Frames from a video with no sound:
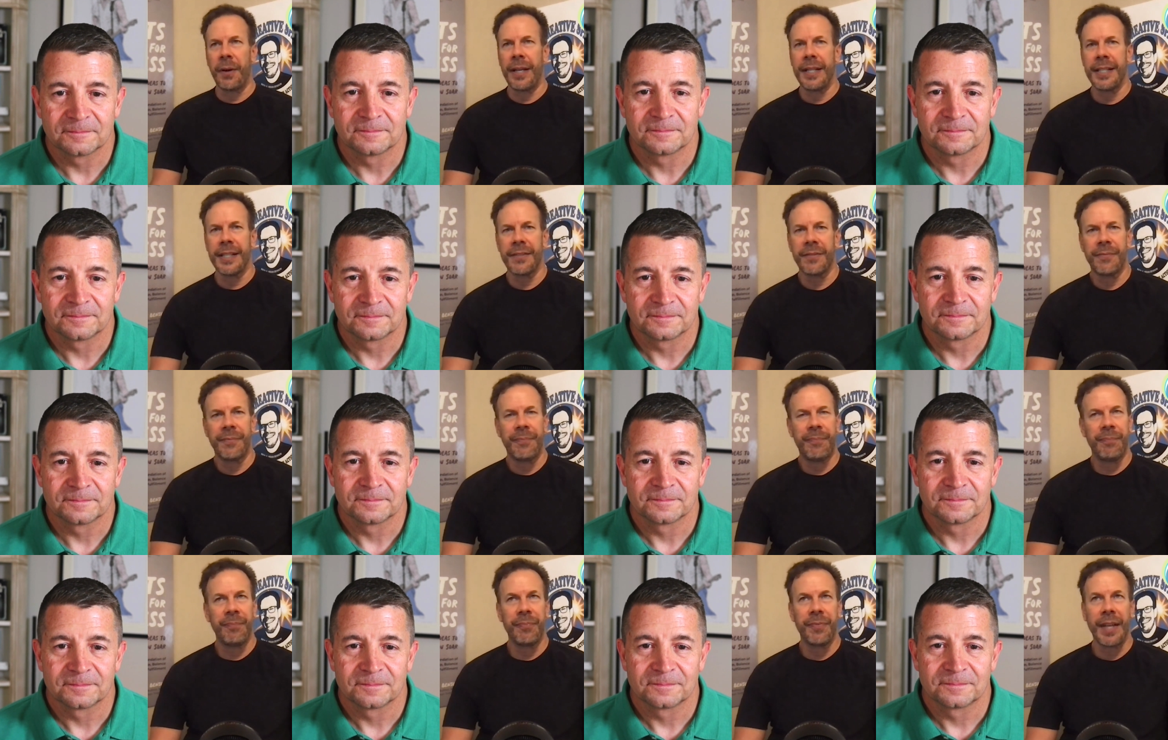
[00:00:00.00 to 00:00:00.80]
Speaker 1: i just
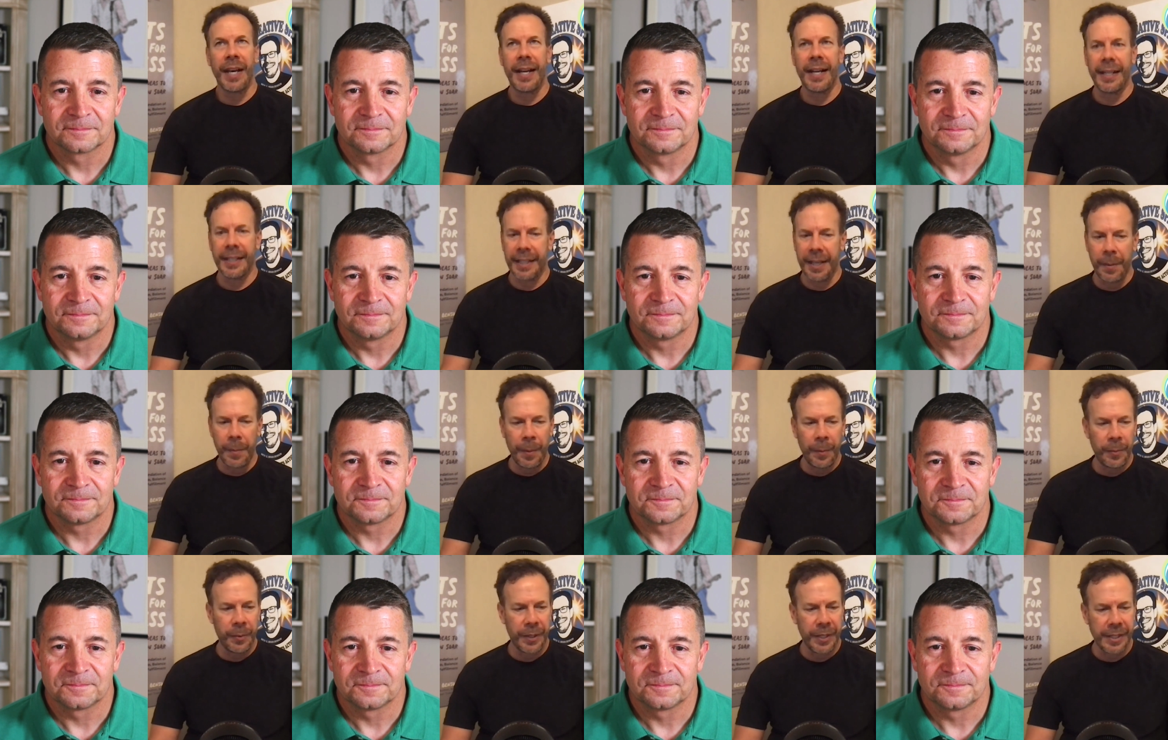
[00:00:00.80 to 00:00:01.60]
thought i'd come
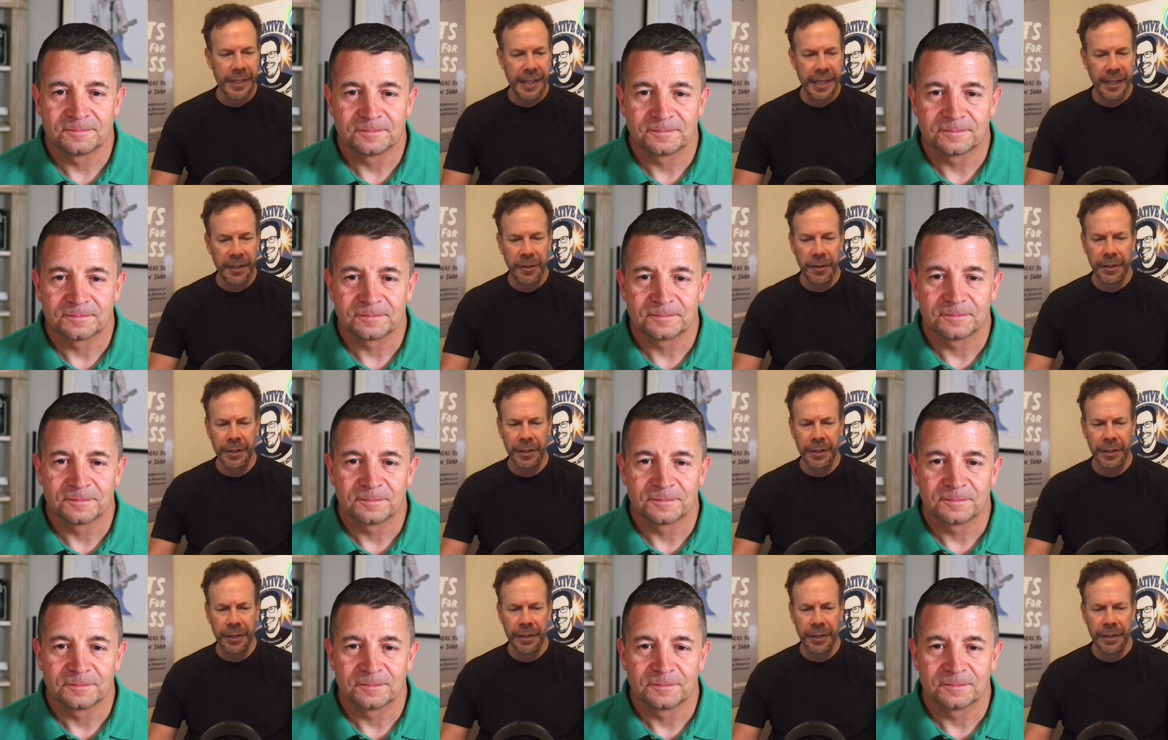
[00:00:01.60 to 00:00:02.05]
up with this thing called